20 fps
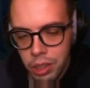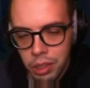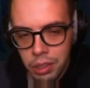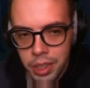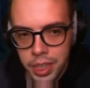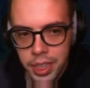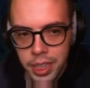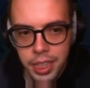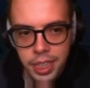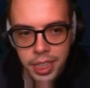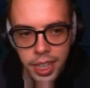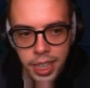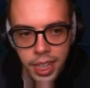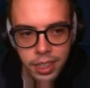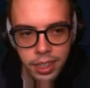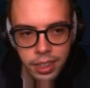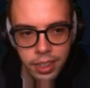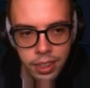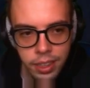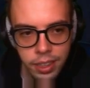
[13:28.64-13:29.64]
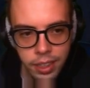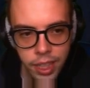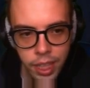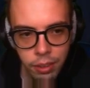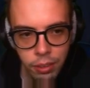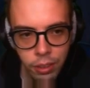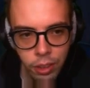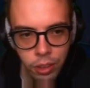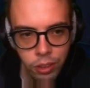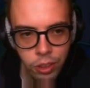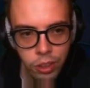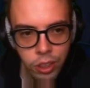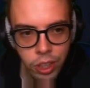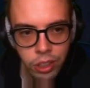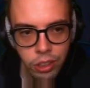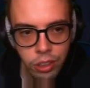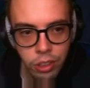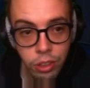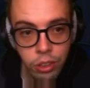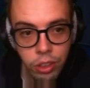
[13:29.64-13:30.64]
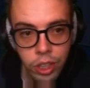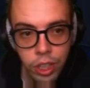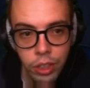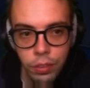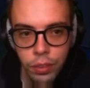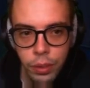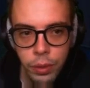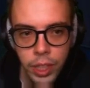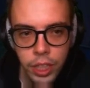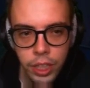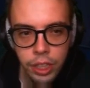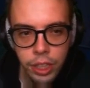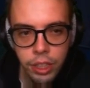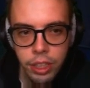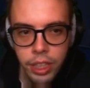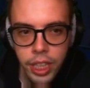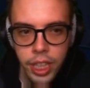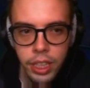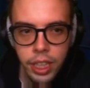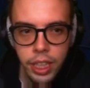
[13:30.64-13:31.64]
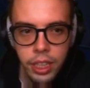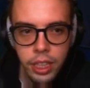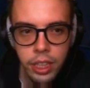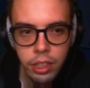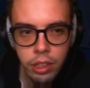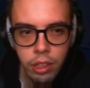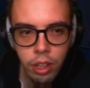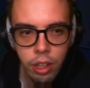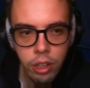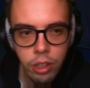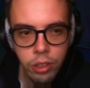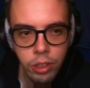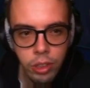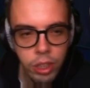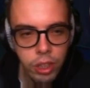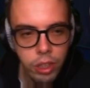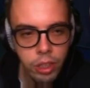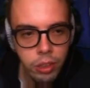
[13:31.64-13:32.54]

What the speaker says: need the gank, and now we've lost 2 turrets, so it's a good thing we actually did take that turret on Young,